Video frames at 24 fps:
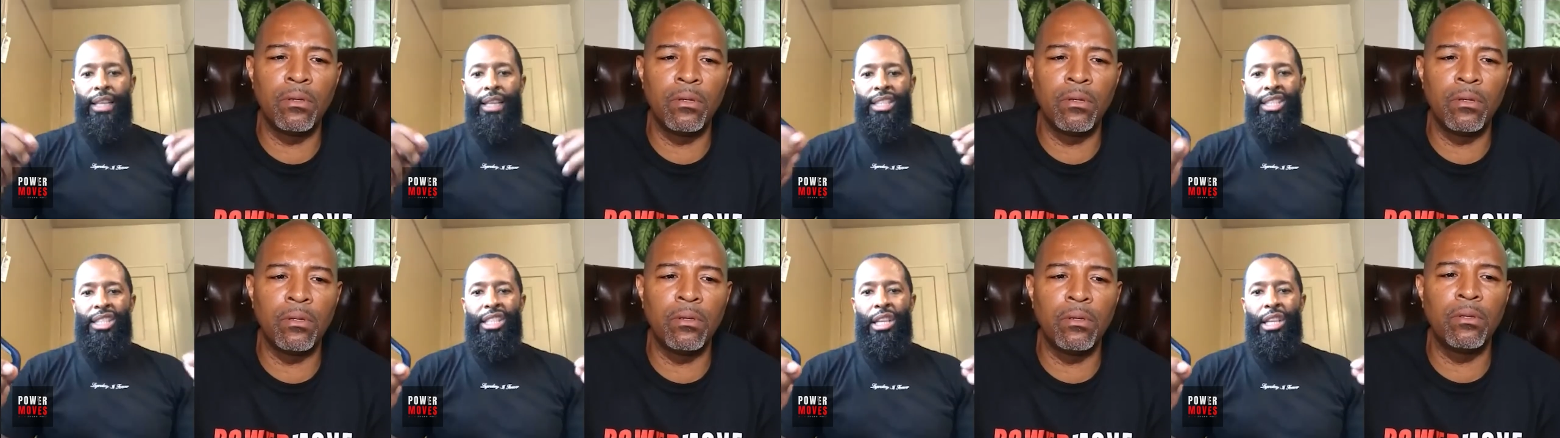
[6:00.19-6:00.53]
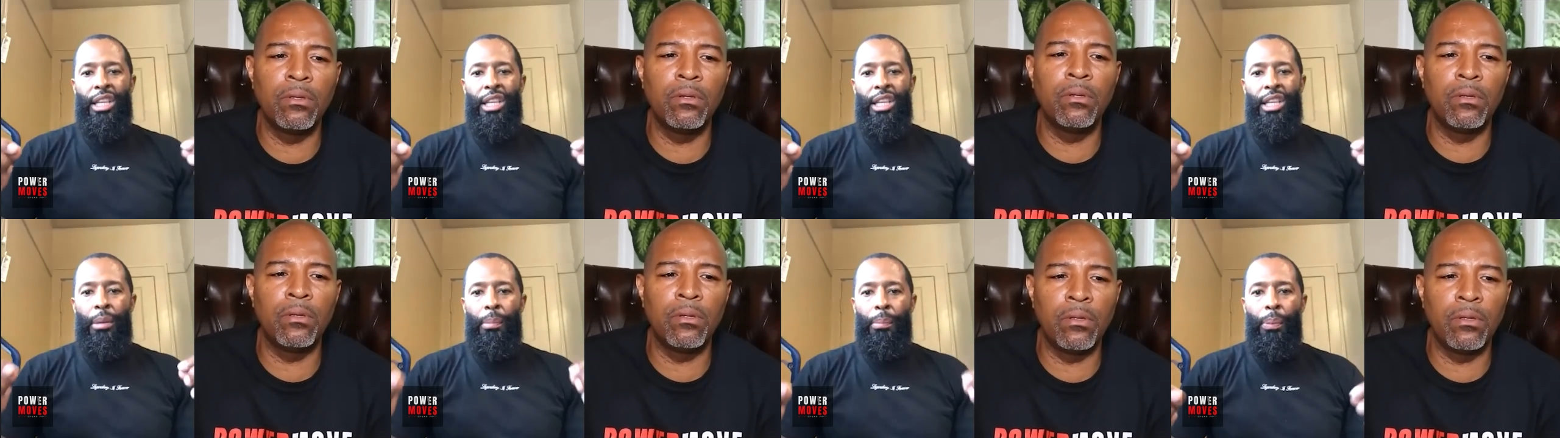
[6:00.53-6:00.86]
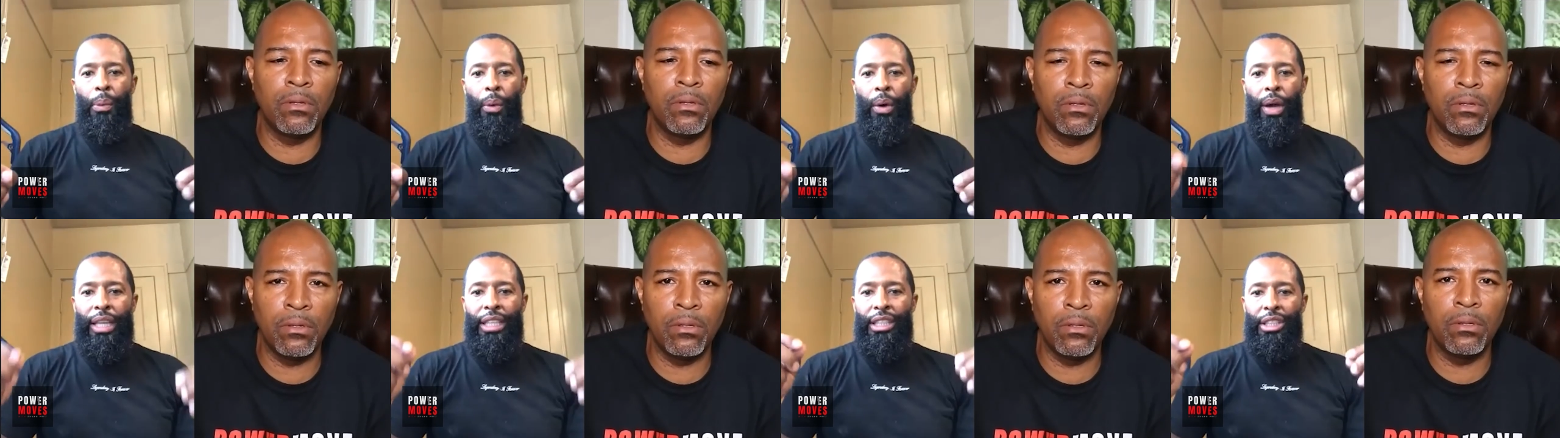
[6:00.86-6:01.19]
Speaker 1: at some
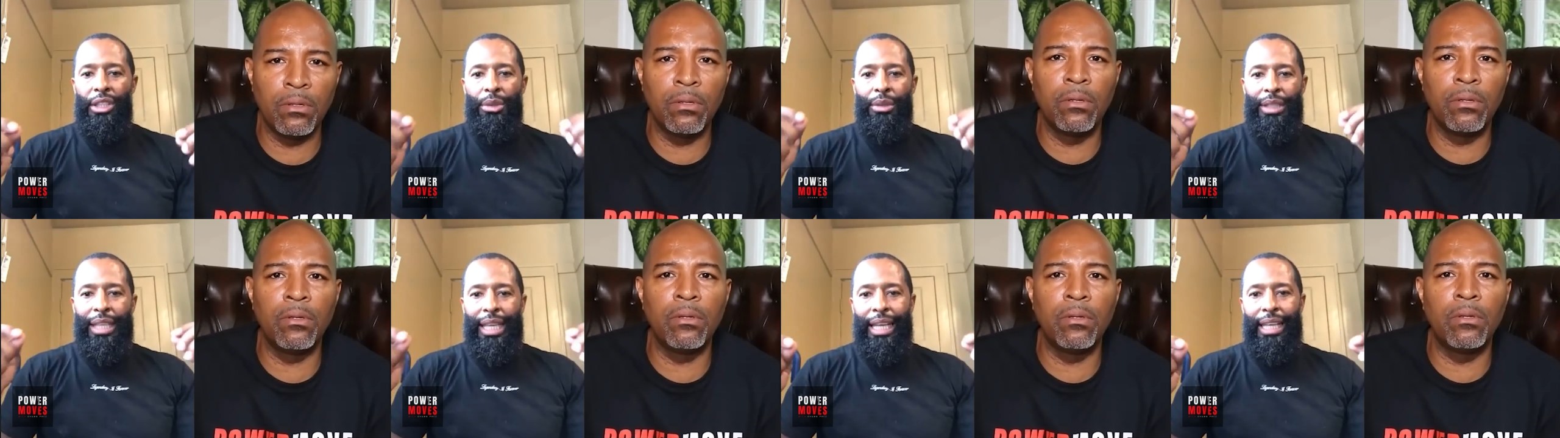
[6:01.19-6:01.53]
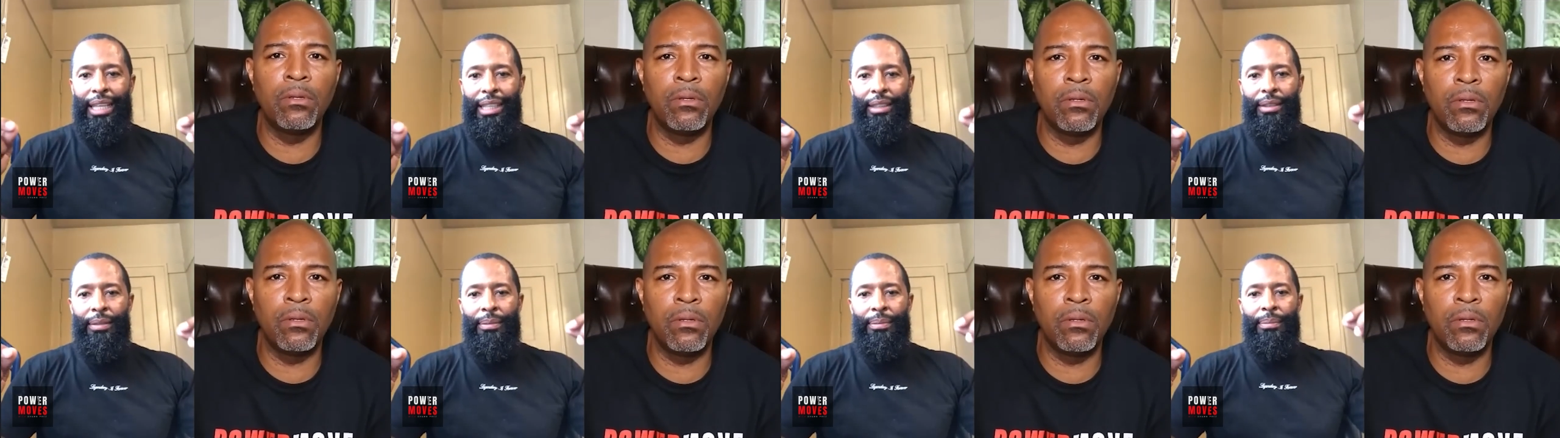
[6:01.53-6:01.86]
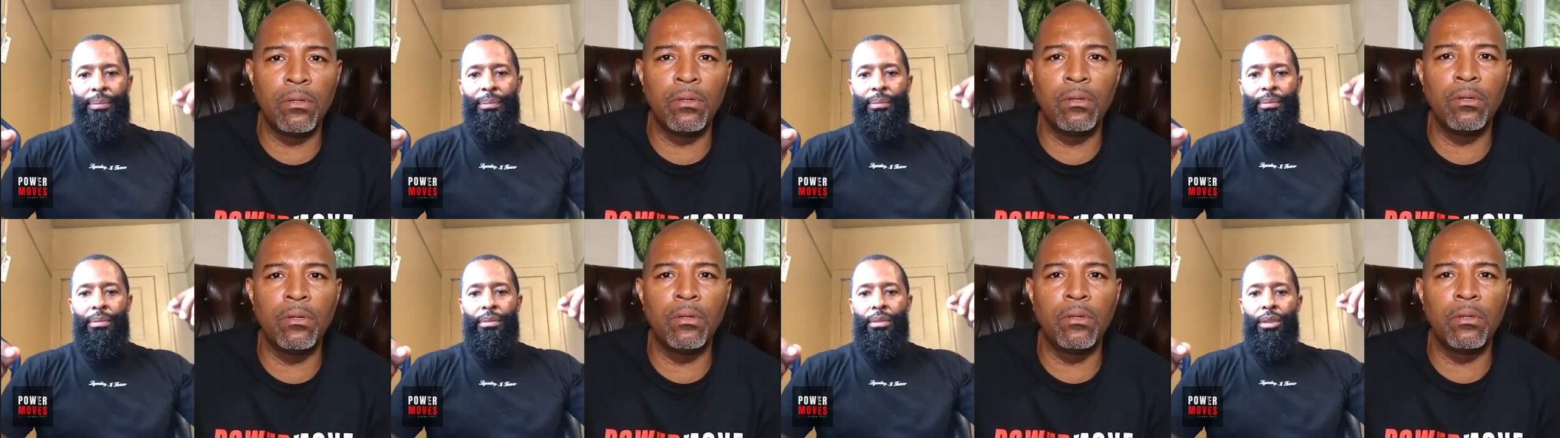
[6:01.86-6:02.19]
point you getting,
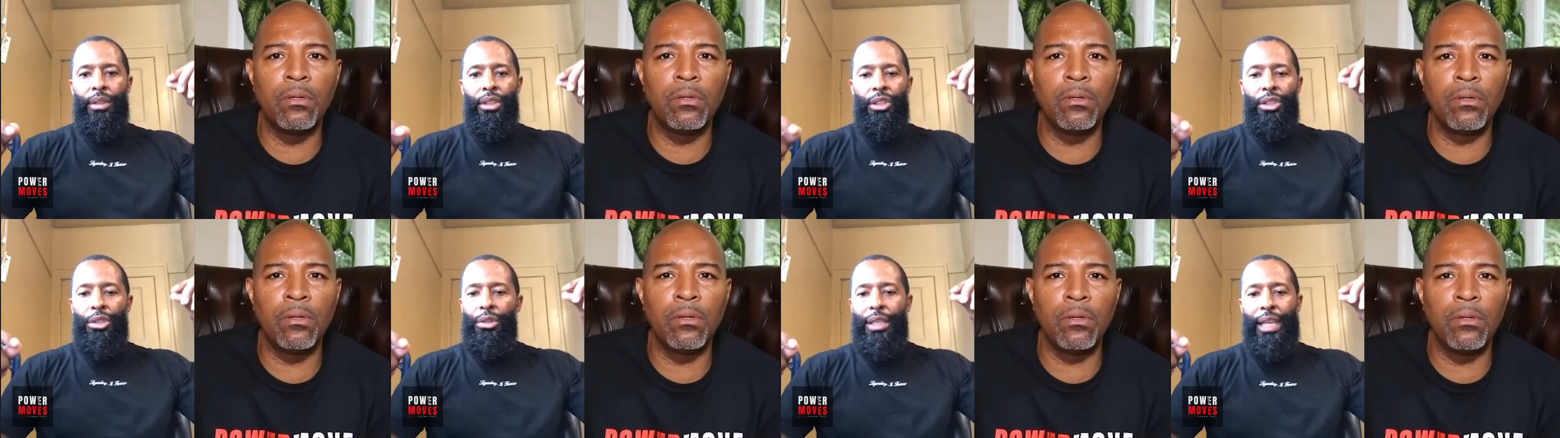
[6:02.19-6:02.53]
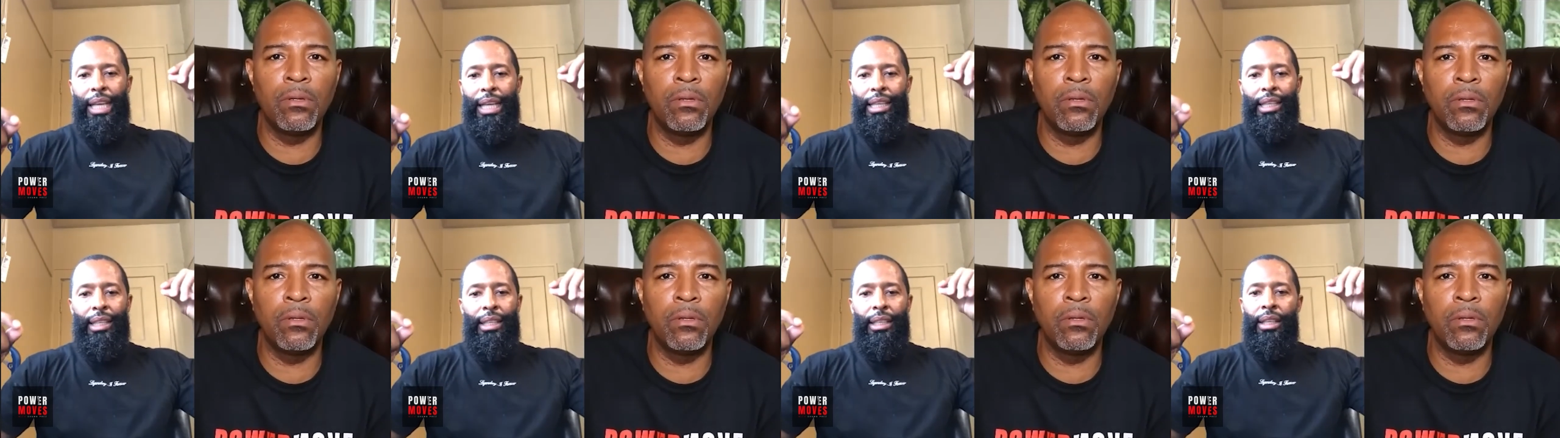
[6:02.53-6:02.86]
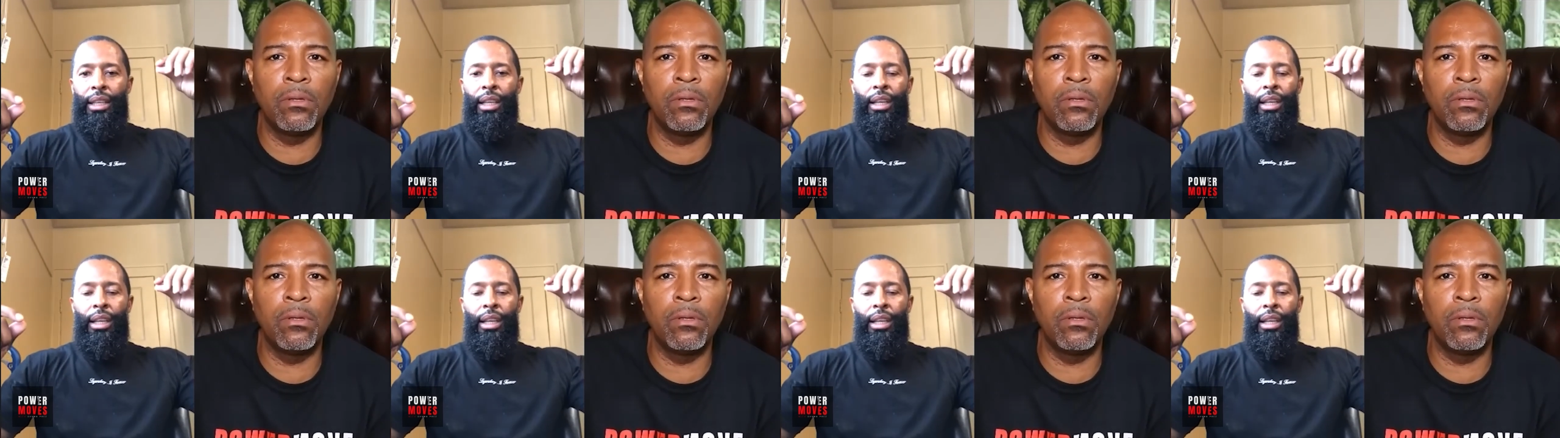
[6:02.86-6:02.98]
you getting,